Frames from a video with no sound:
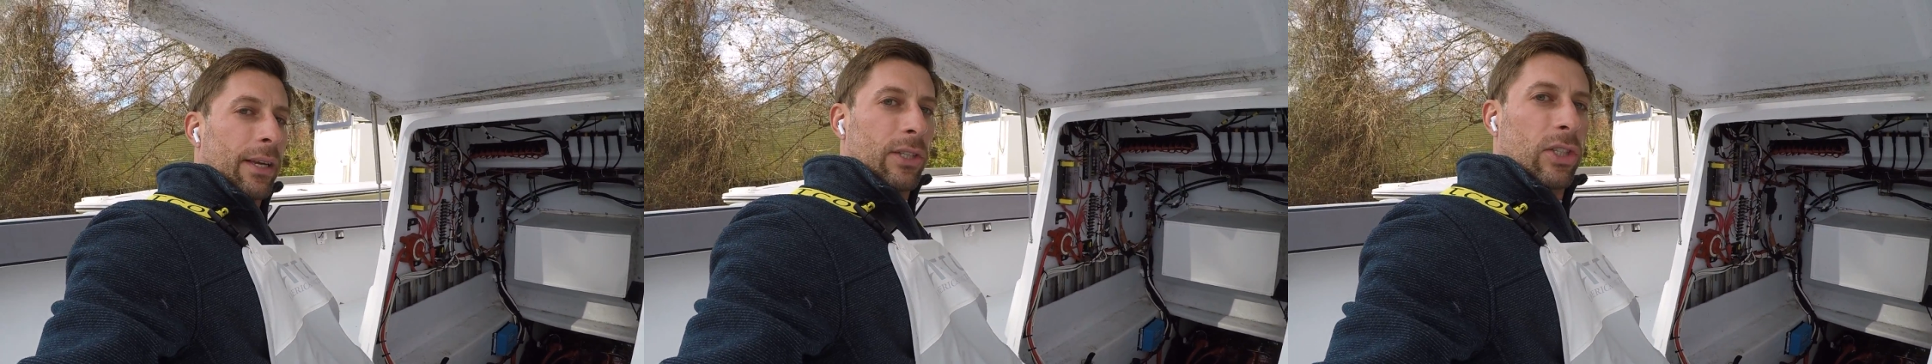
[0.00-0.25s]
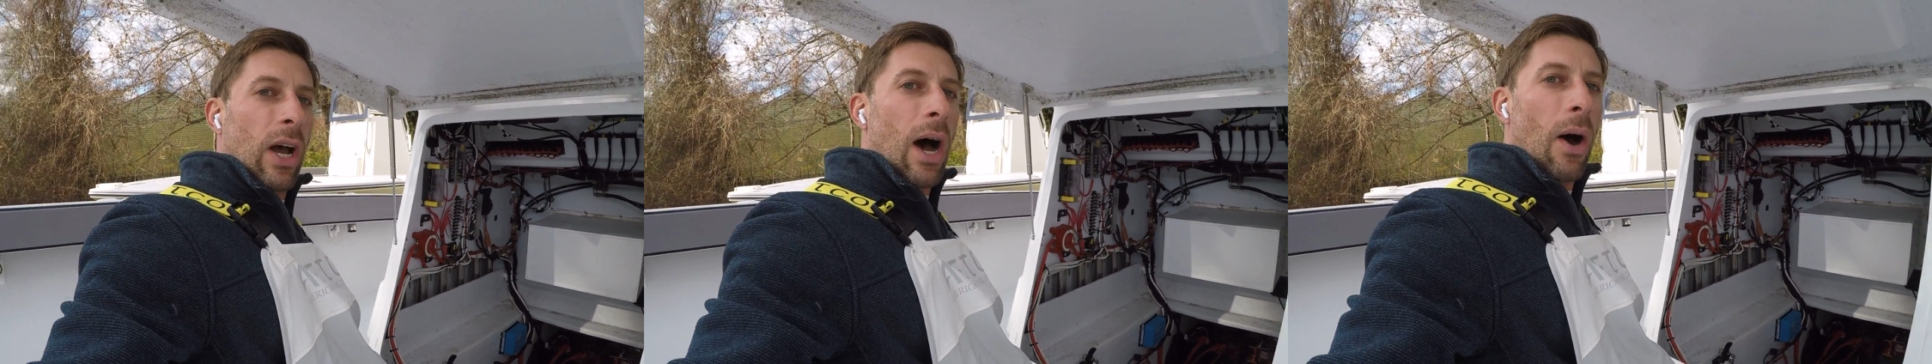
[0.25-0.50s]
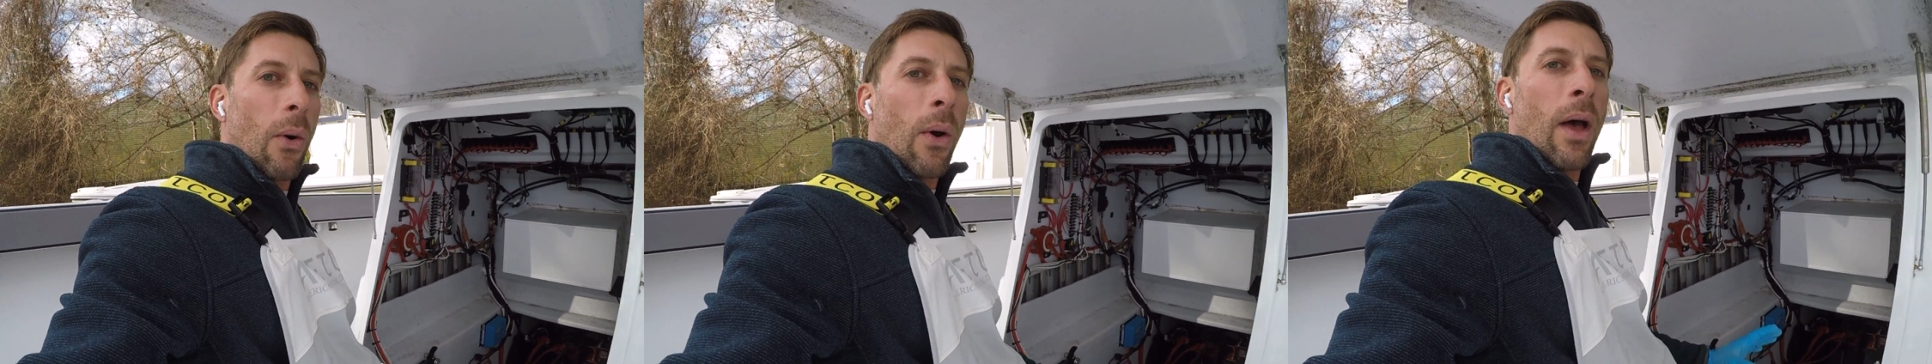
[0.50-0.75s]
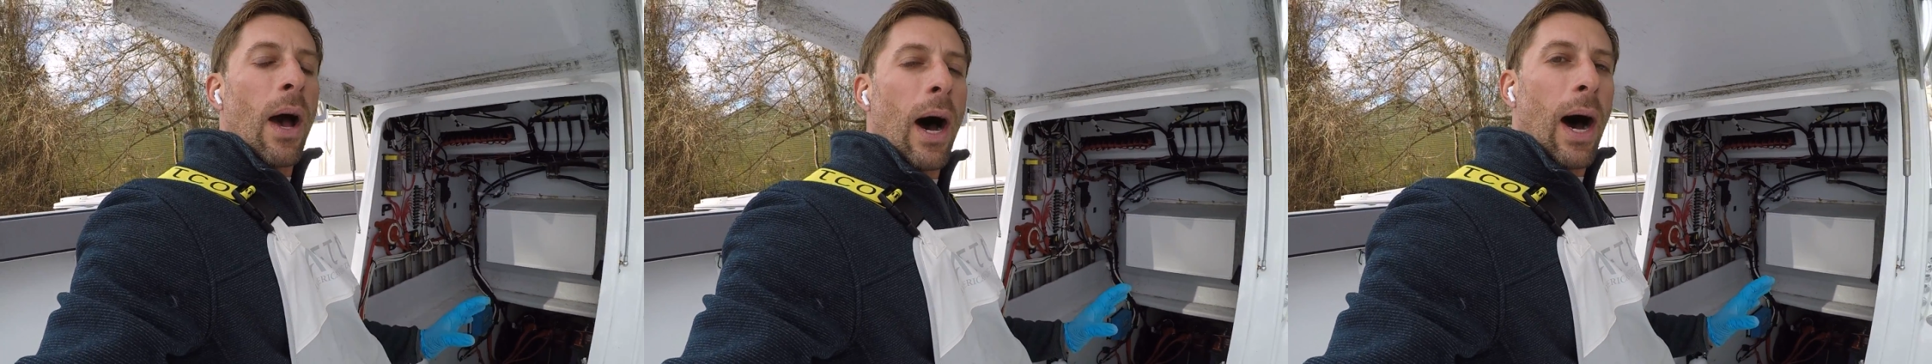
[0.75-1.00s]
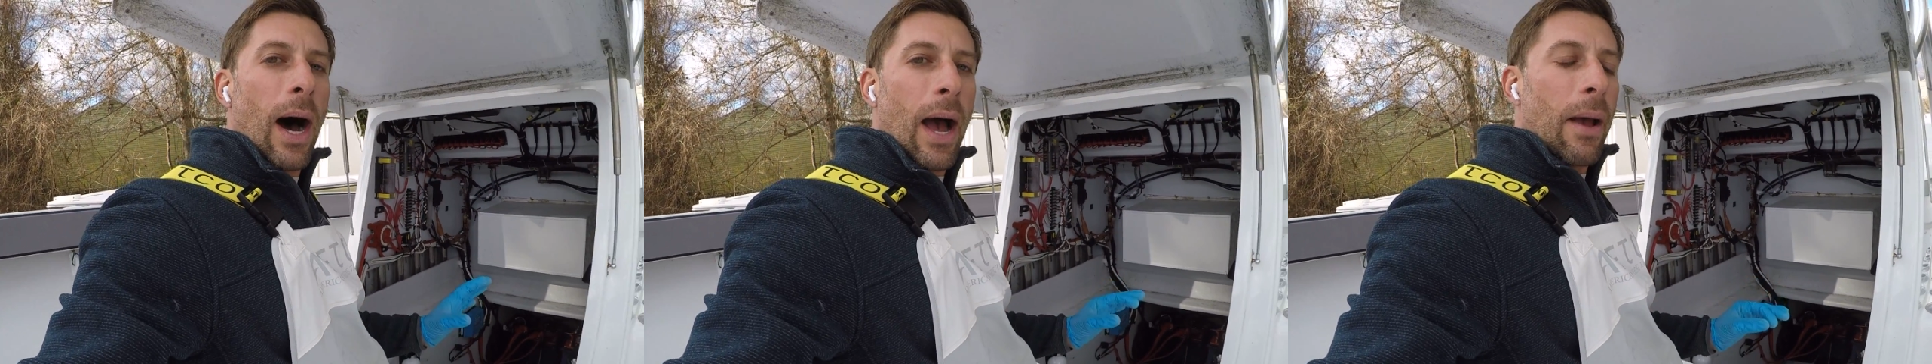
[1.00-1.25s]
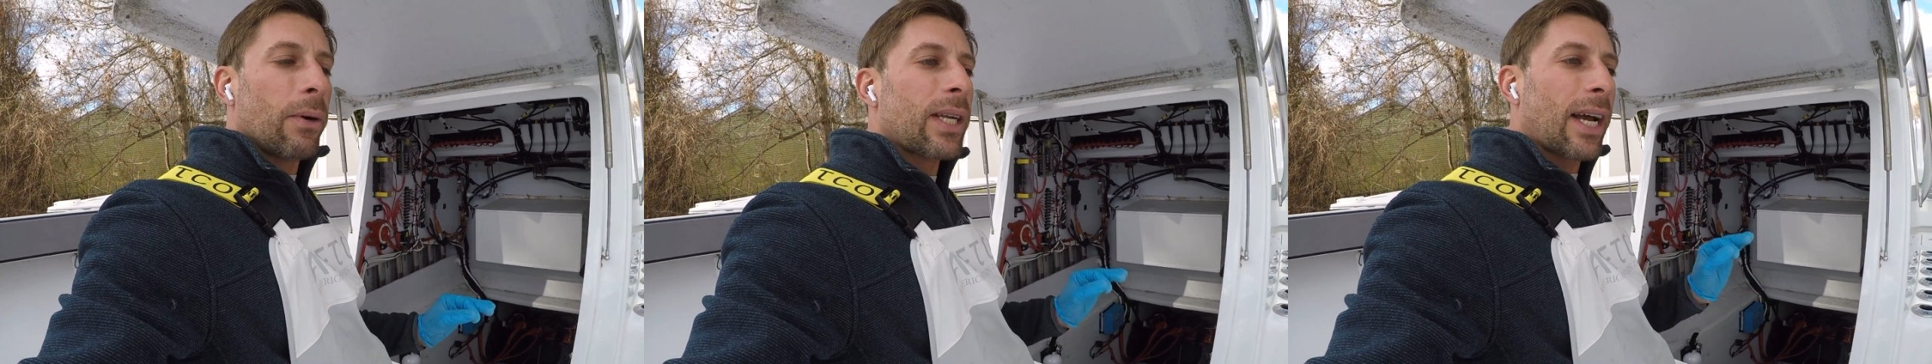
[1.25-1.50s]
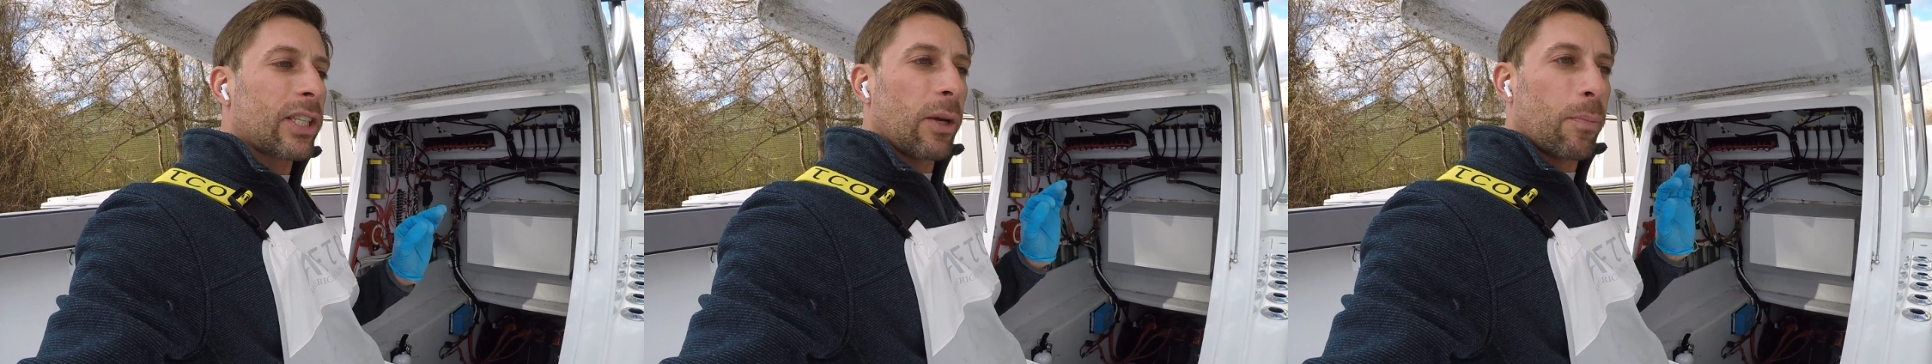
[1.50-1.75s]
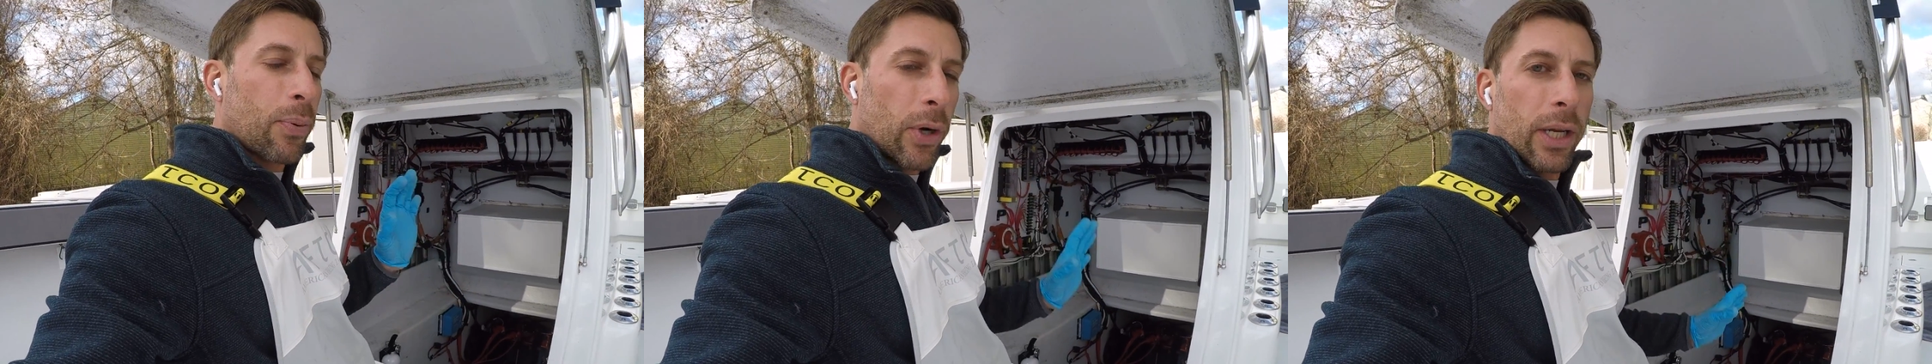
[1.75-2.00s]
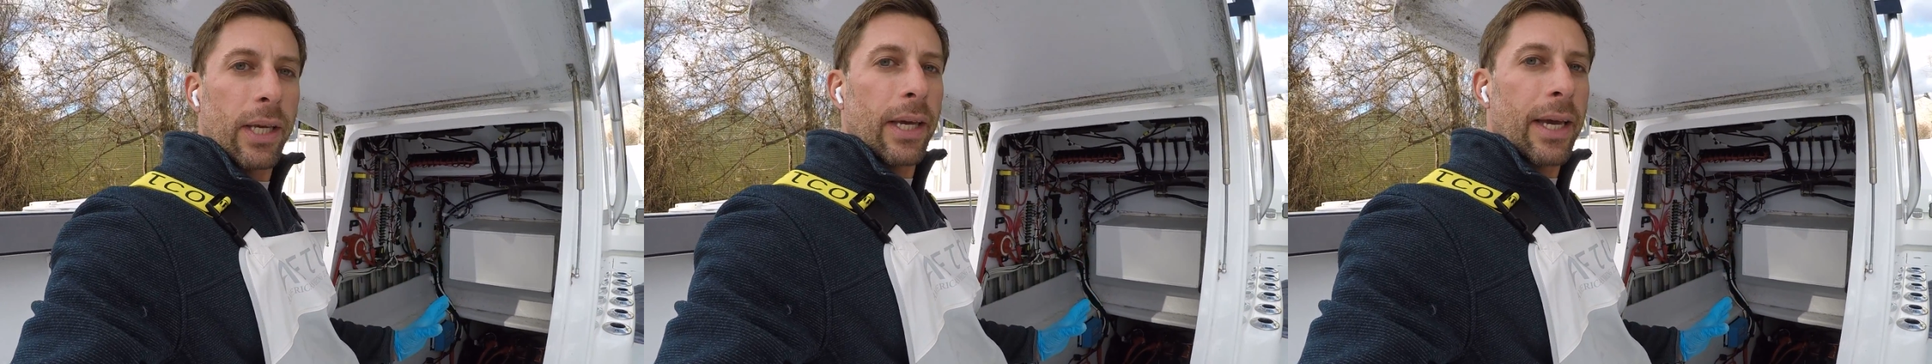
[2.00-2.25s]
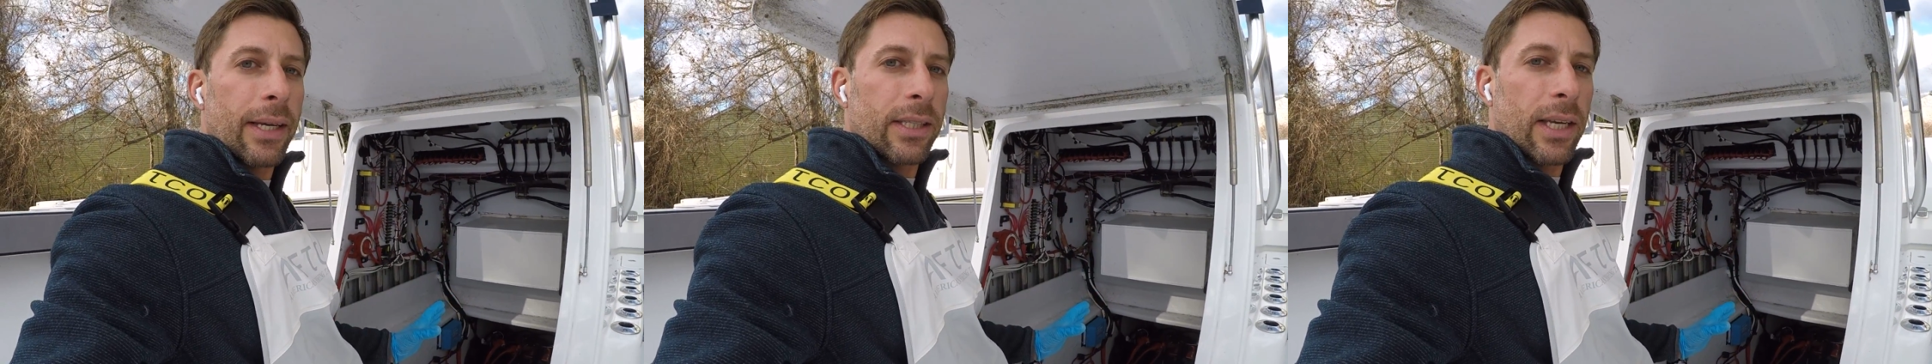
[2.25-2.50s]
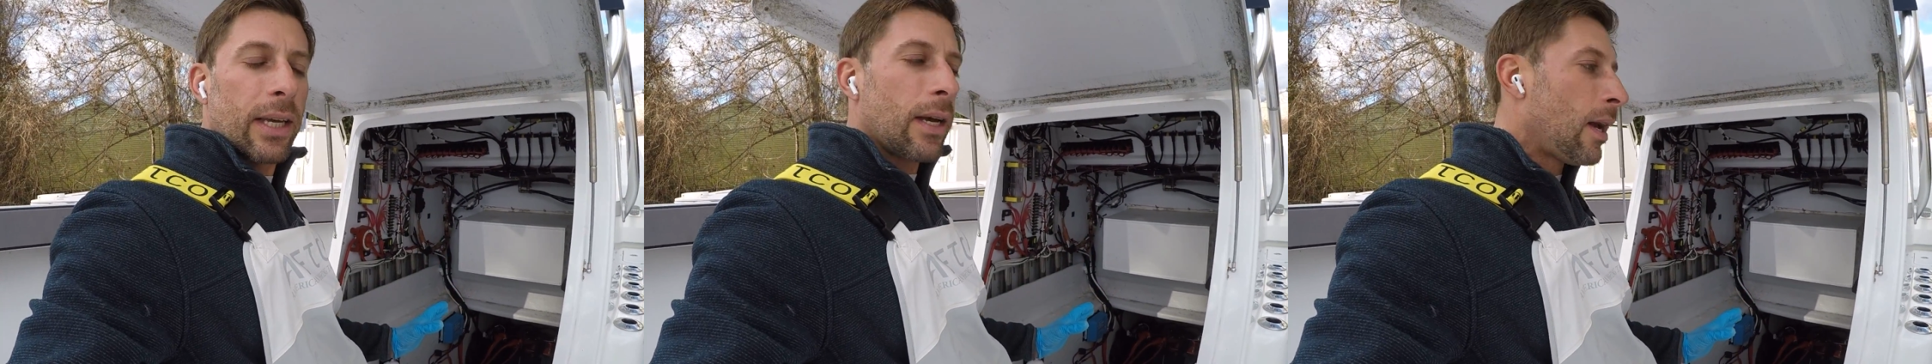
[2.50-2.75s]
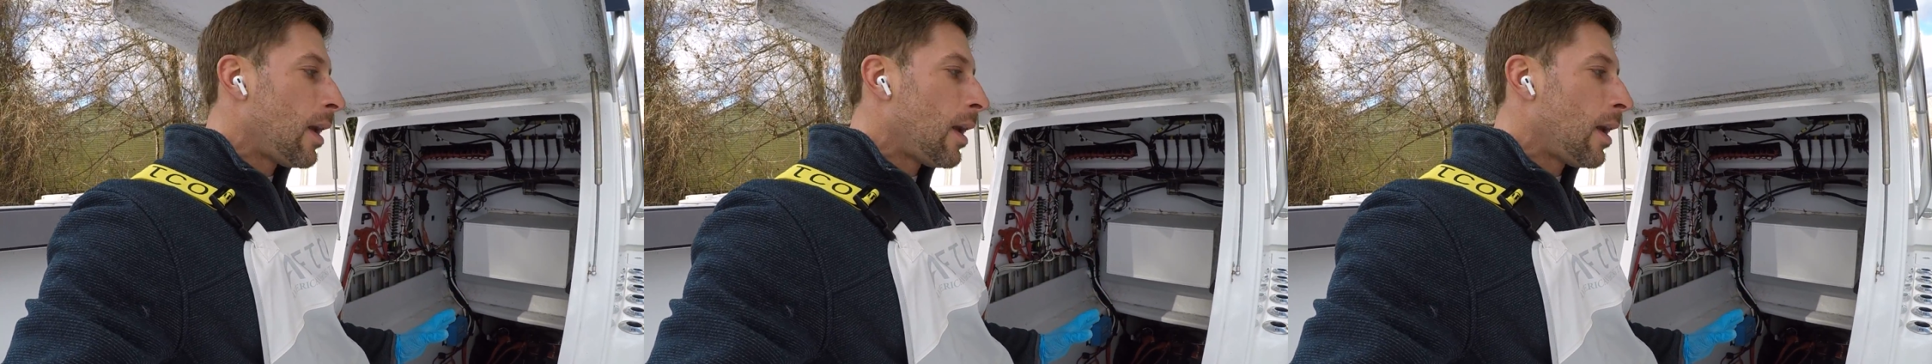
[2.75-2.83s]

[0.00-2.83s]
So uh, it was actually pretty easy.